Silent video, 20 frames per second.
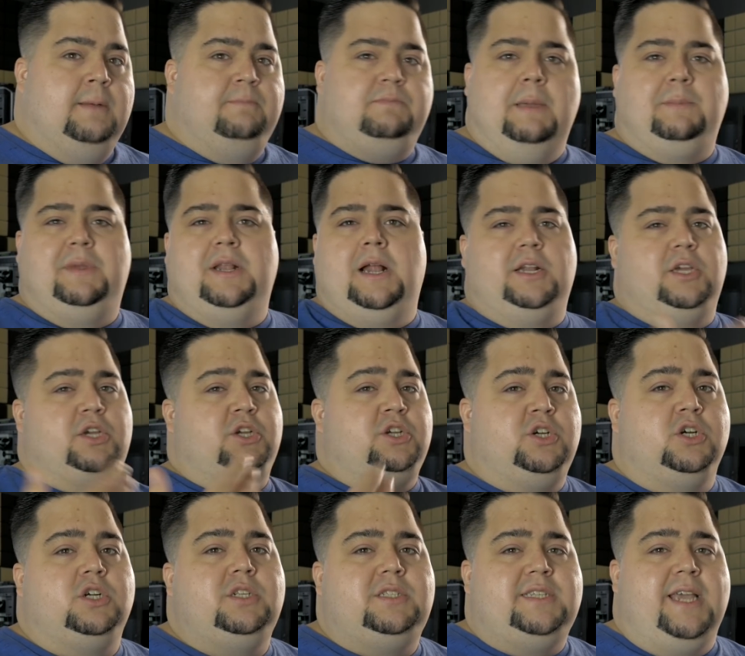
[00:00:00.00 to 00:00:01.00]
I mean, on a
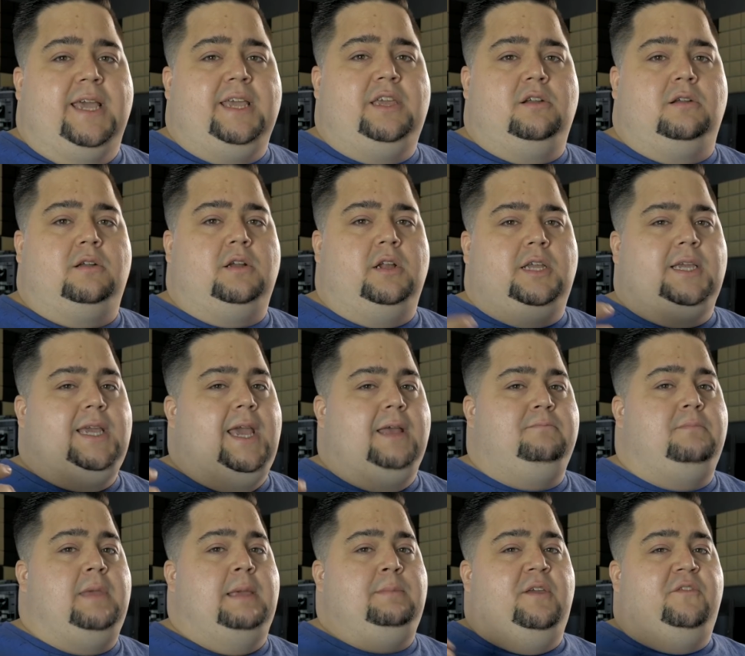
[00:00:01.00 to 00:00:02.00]
good day, you're going to get
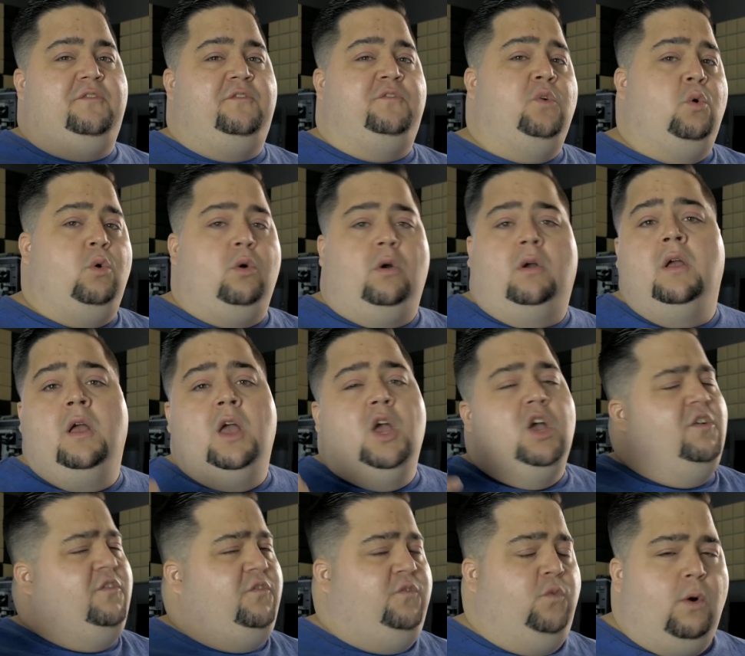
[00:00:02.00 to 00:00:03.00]
maybe
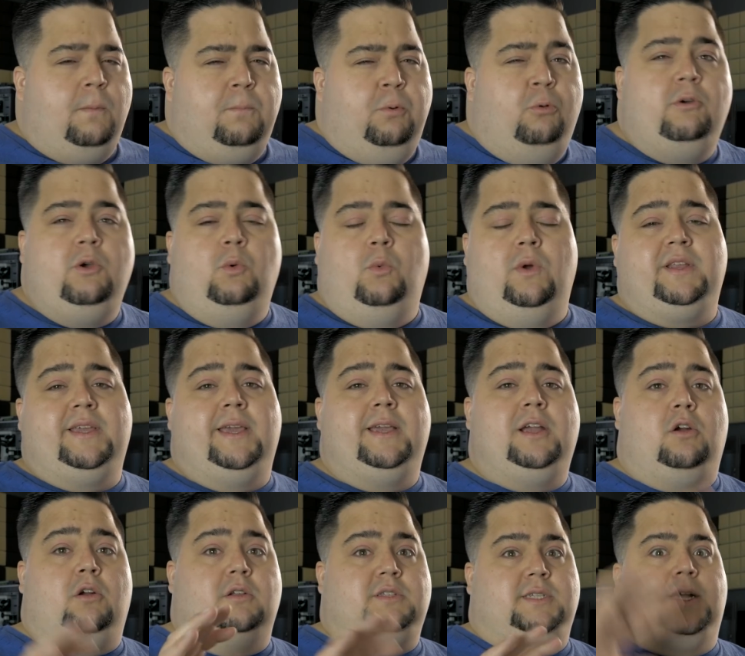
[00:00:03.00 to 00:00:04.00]
4.1 gigahertz,